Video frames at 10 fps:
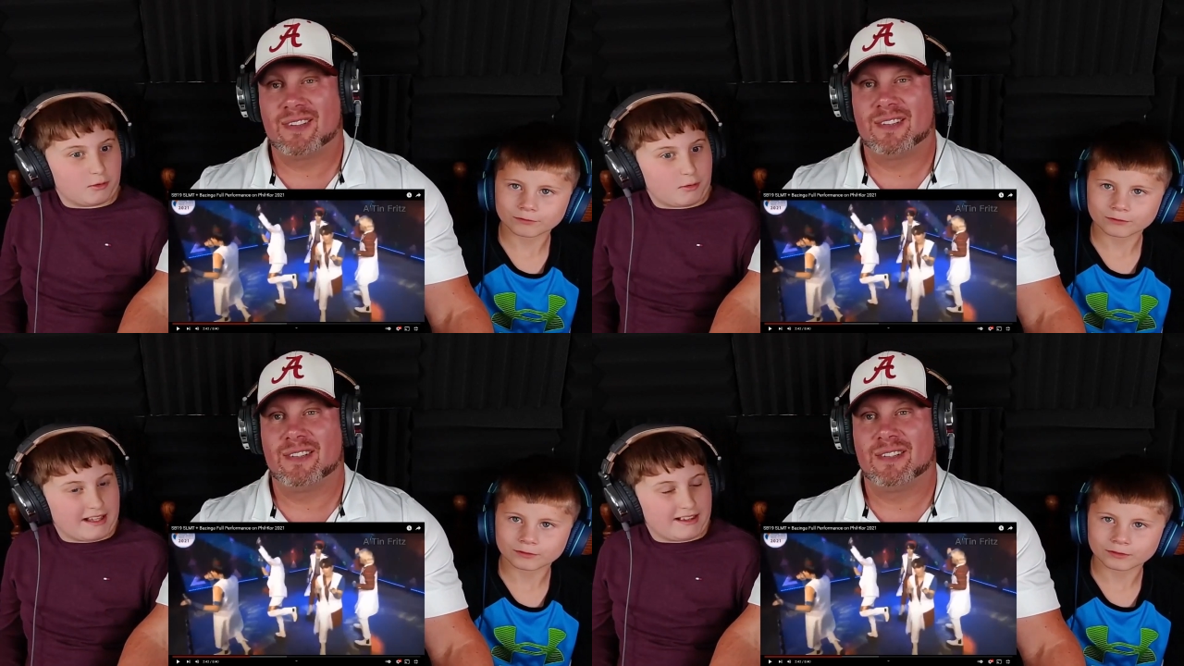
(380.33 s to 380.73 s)

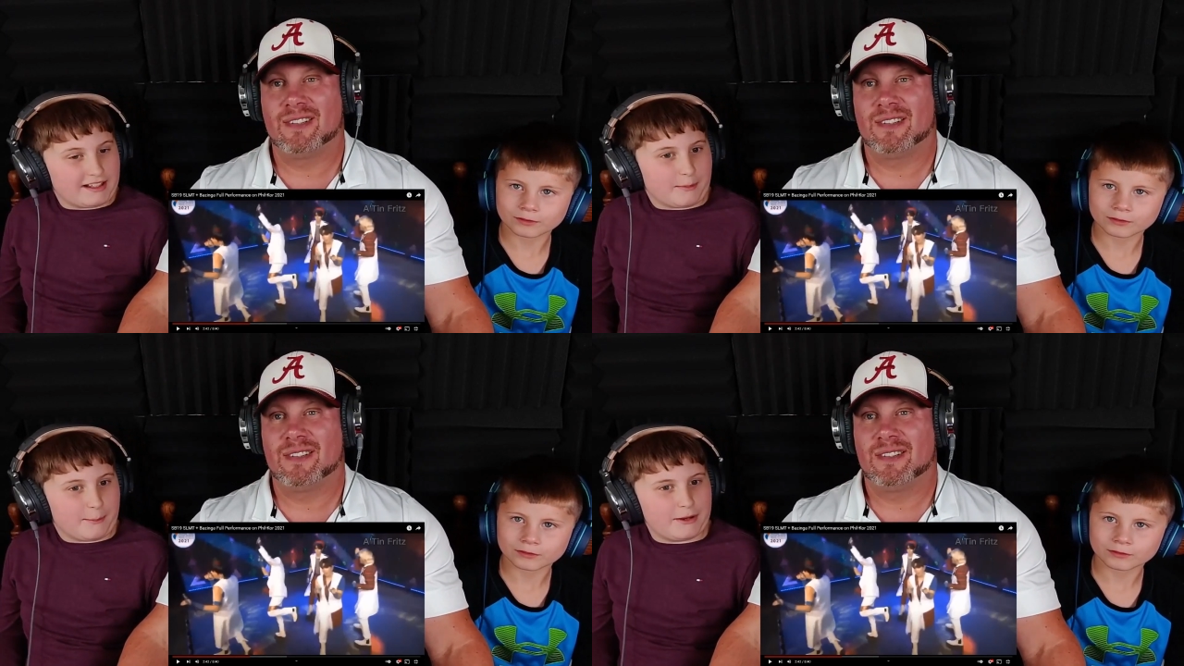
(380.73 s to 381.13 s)
Speaker 1: quite like a
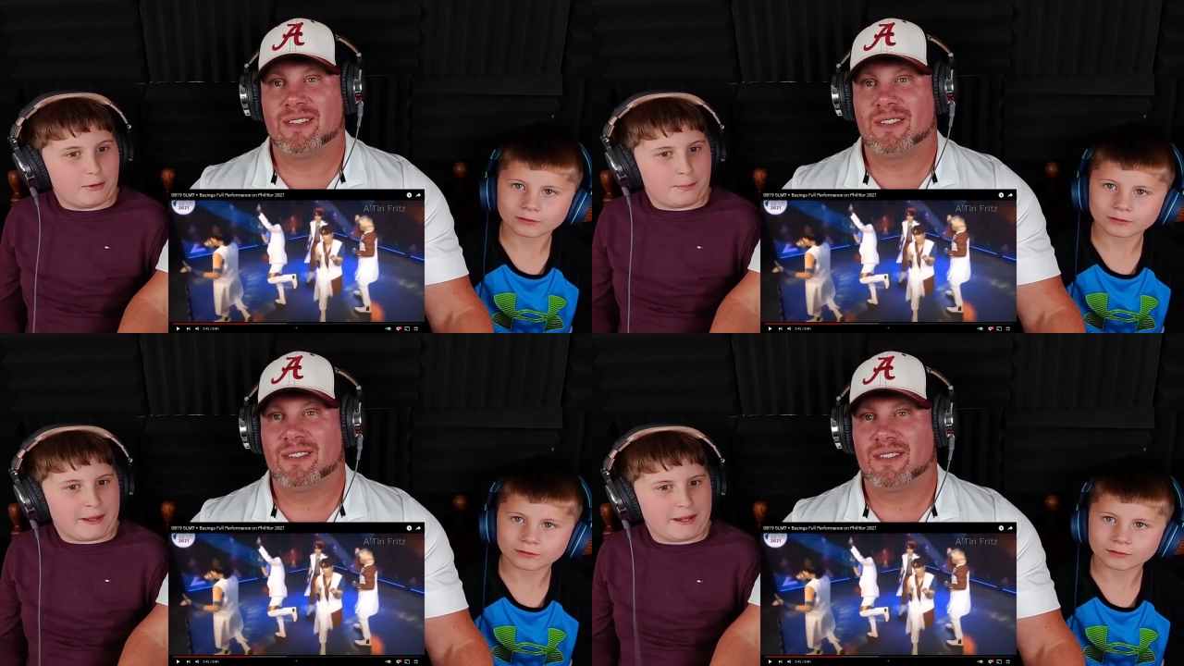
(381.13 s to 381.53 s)
metal
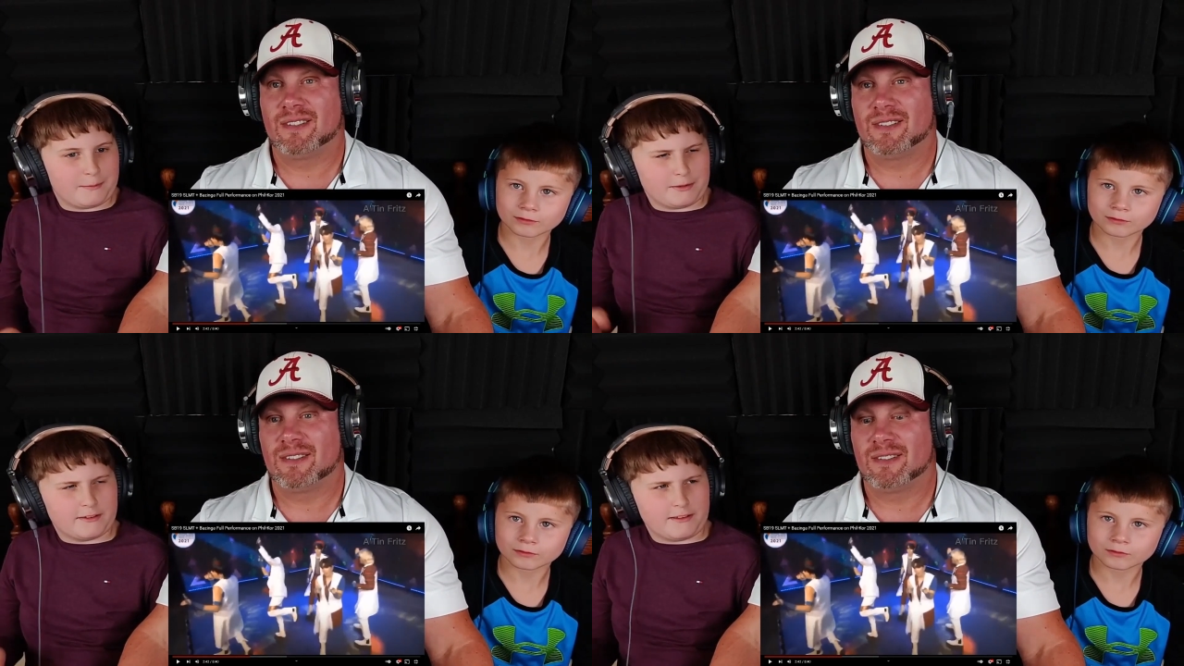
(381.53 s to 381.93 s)
pan
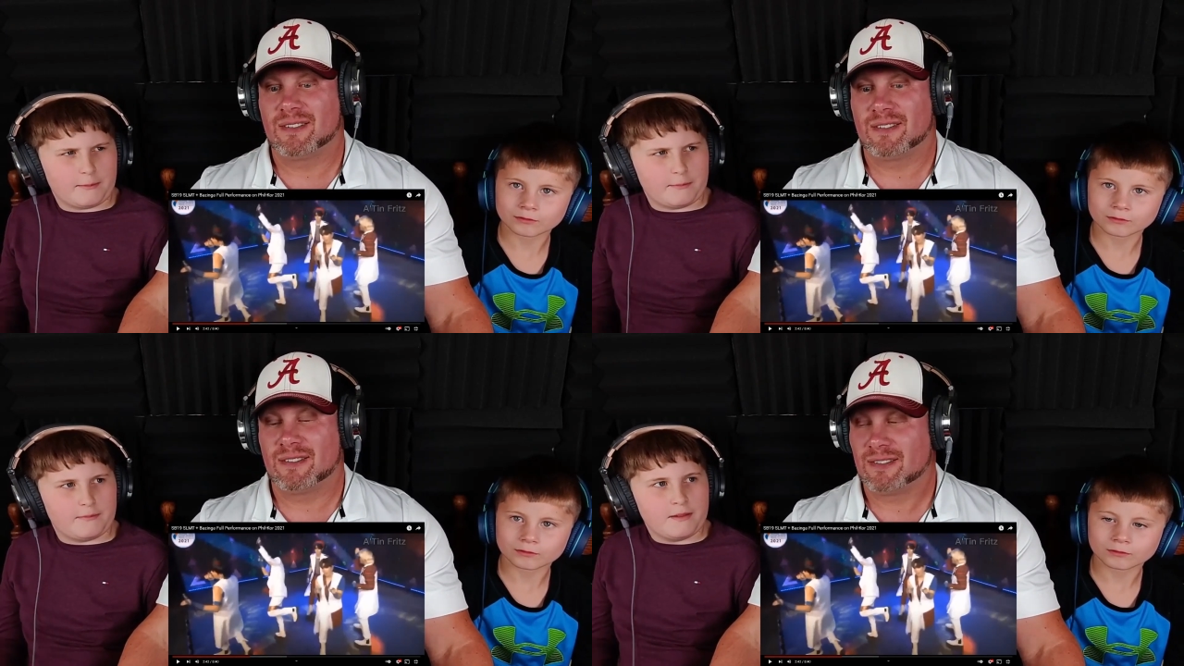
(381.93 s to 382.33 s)
because
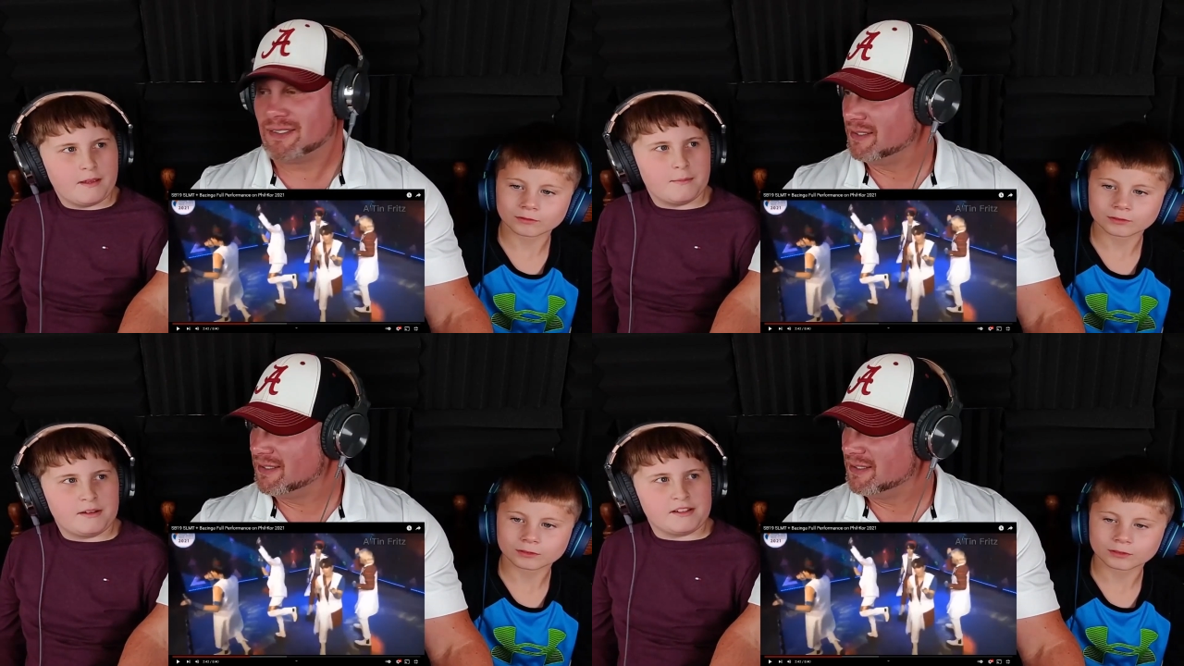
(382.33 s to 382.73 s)

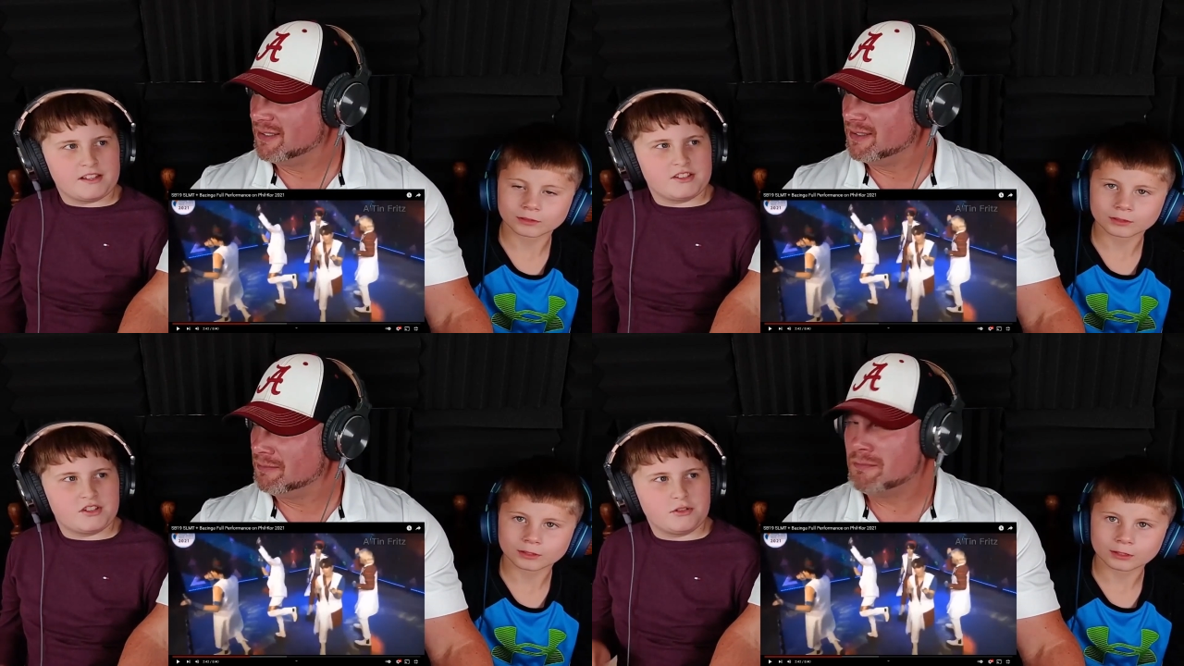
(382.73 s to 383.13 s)

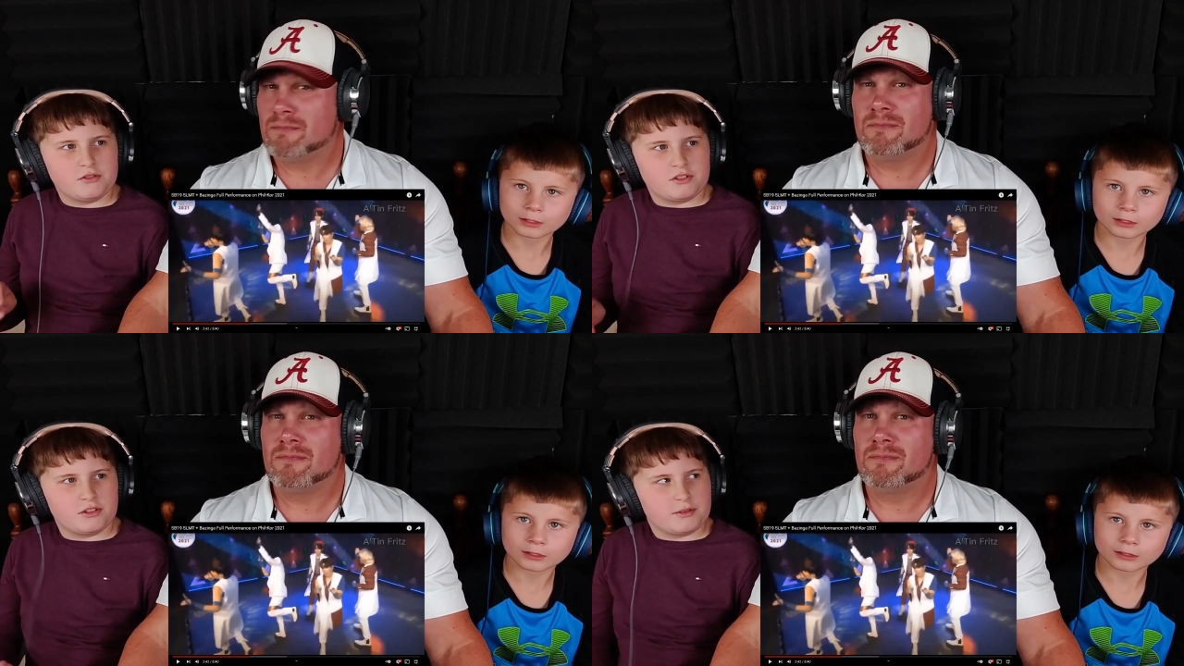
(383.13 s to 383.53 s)
that's
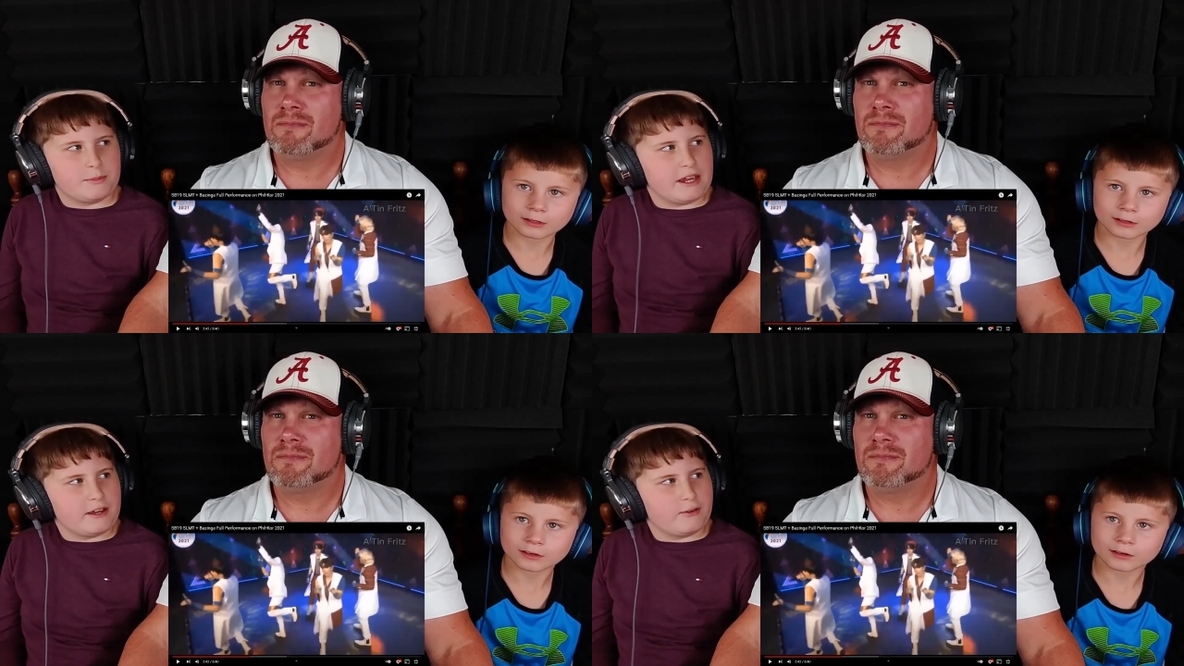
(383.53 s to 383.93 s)
usually
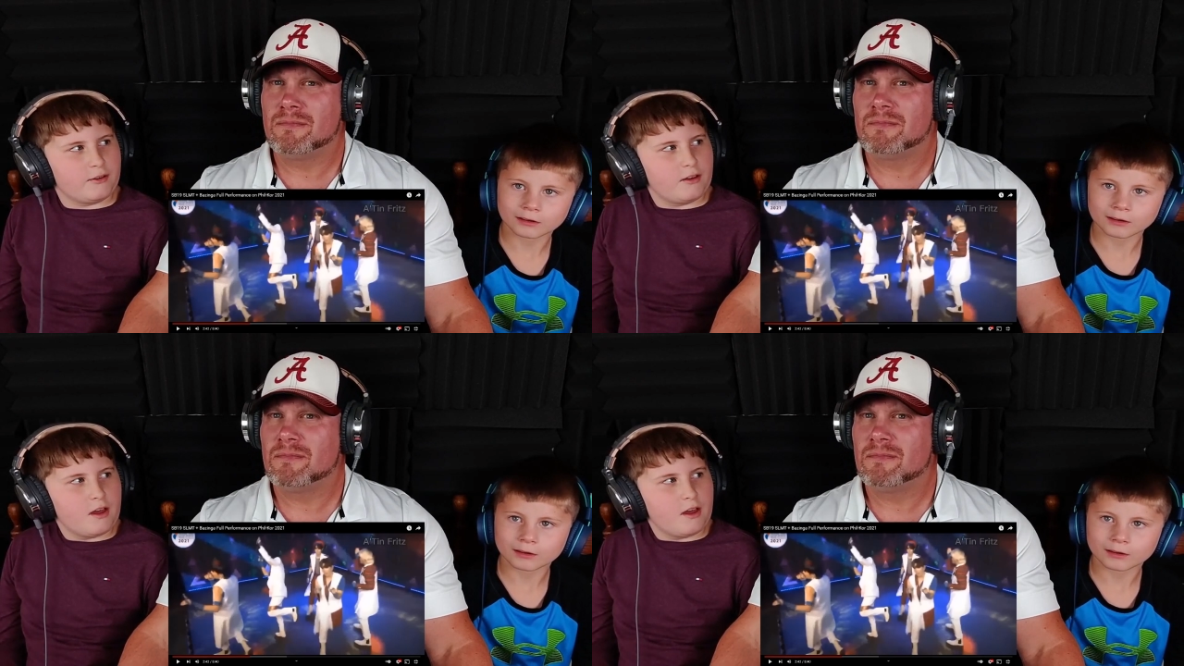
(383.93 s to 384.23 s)
made